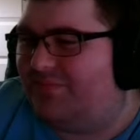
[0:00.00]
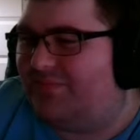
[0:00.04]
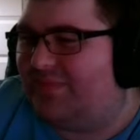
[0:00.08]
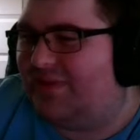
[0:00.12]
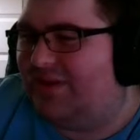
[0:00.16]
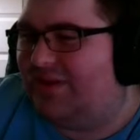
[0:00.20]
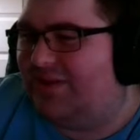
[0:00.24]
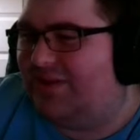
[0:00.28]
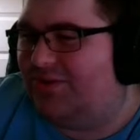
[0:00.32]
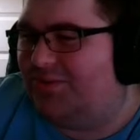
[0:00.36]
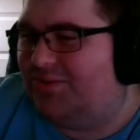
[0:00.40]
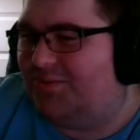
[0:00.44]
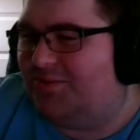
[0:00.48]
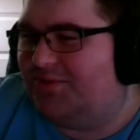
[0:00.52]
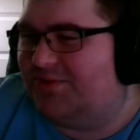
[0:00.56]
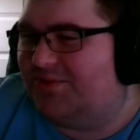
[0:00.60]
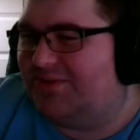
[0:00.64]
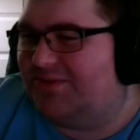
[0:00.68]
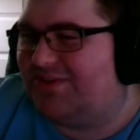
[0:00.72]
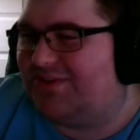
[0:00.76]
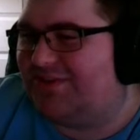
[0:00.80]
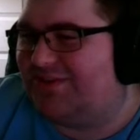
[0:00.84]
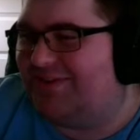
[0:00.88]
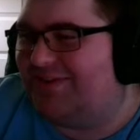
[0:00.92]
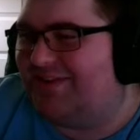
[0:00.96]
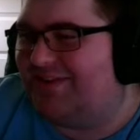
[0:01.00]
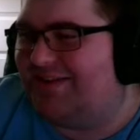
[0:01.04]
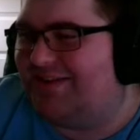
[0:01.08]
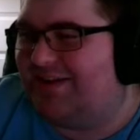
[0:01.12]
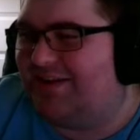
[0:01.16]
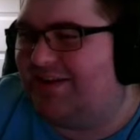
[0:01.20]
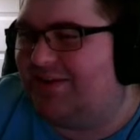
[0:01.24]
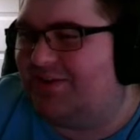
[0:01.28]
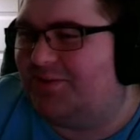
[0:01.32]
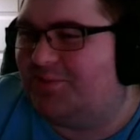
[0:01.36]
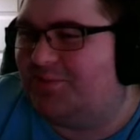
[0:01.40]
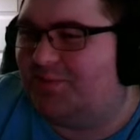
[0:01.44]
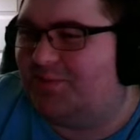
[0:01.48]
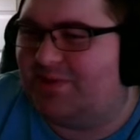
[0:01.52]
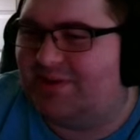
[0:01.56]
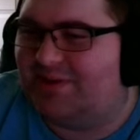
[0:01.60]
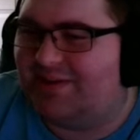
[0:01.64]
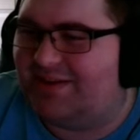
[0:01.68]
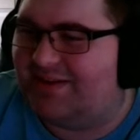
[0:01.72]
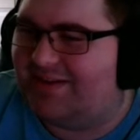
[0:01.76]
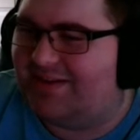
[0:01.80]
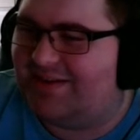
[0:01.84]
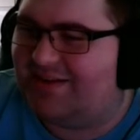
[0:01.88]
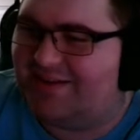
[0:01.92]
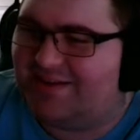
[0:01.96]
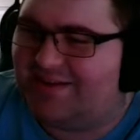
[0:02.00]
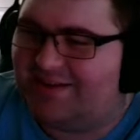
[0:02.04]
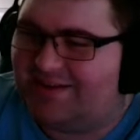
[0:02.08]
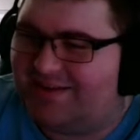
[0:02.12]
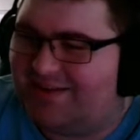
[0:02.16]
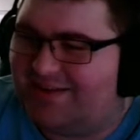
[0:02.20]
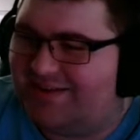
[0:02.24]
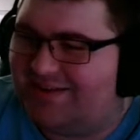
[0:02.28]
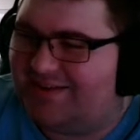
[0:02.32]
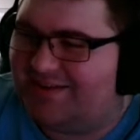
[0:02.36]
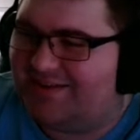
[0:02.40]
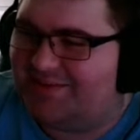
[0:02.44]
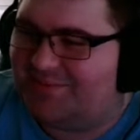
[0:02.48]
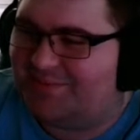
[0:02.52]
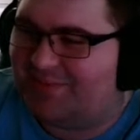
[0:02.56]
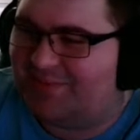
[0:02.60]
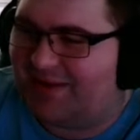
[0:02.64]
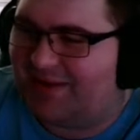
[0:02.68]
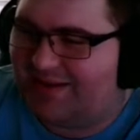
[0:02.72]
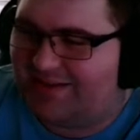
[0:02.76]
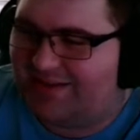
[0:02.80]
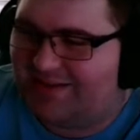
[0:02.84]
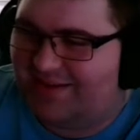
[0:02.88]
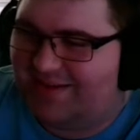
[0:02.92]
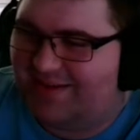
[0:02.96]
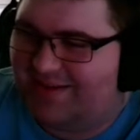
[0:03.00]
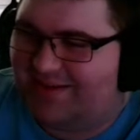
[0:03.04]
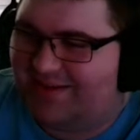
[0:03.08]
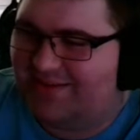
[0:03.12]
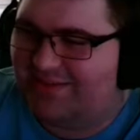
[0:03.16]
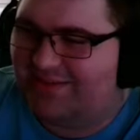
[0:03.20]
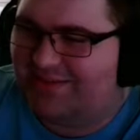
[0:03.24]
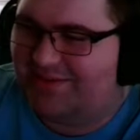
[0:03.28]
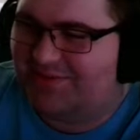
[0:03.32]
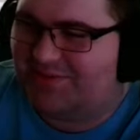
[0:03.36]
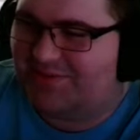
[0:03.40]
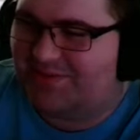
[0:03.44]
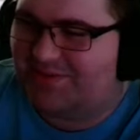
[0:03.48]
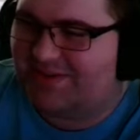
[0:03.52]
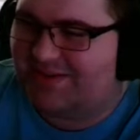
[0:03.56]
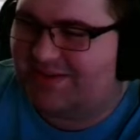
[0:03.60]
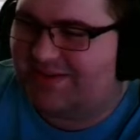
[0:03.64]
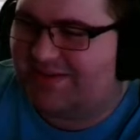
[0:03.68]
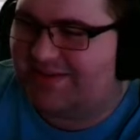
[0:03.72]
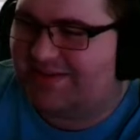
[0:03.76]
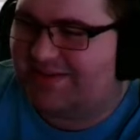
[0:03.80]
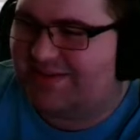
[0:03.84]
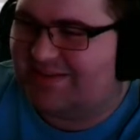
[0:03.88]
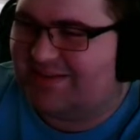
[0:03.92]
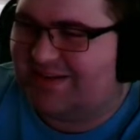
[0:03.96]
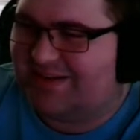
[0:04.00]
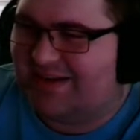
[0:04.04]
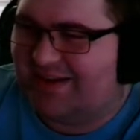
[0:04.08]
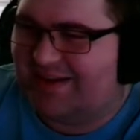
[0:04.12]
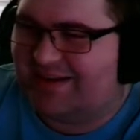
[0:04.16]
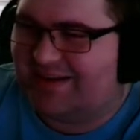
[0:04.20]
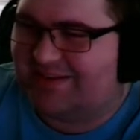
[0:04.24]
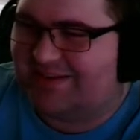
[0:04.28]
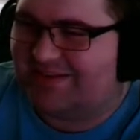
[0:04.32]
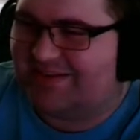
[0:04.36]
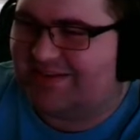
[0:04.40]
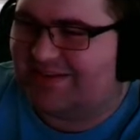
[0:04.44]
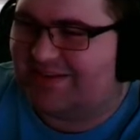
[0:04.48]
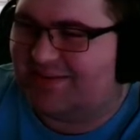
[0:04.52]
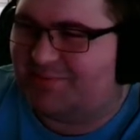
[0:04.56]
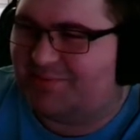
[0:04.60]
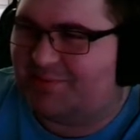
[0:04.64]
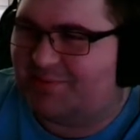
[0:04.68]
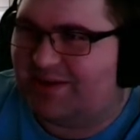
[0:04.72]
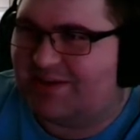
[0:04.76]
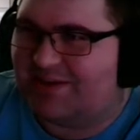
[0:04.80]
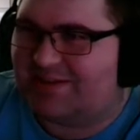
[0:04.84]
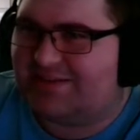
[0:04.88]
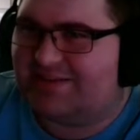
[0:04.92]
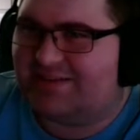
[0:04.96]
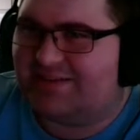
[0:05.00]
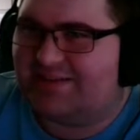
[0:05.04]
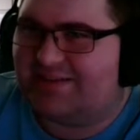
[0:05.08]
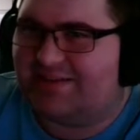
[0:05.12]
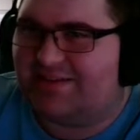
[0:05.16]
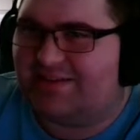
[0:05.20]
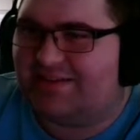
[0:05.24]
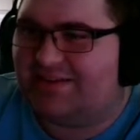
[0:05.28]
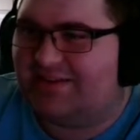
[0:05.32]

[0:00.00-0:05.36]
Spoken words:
Hilbert score terrible. Magla, I know you were just in chat, so I'm guessing